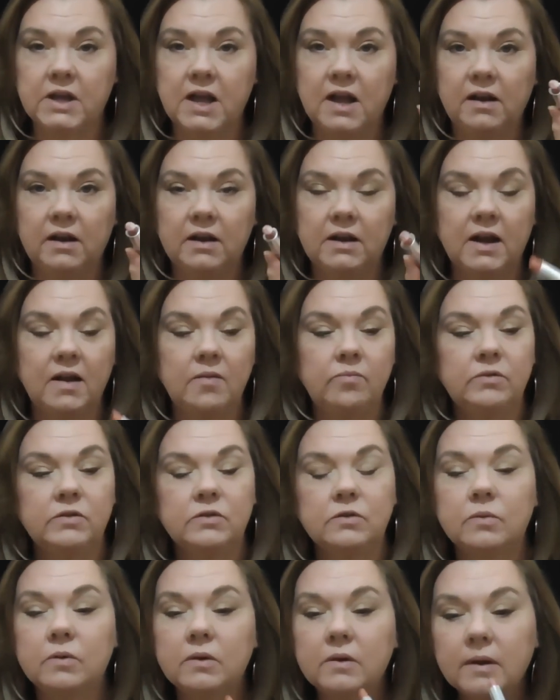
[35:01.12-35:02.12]
colour name
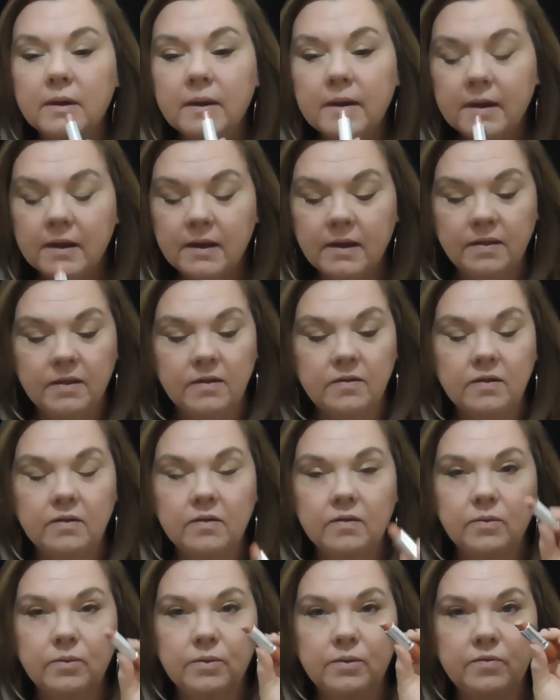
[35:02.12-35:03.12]
to it. This
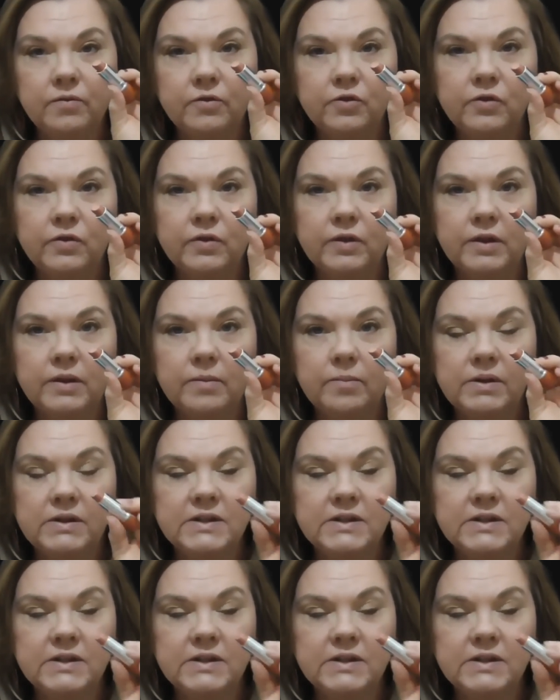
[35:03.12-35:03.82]
is sort of just a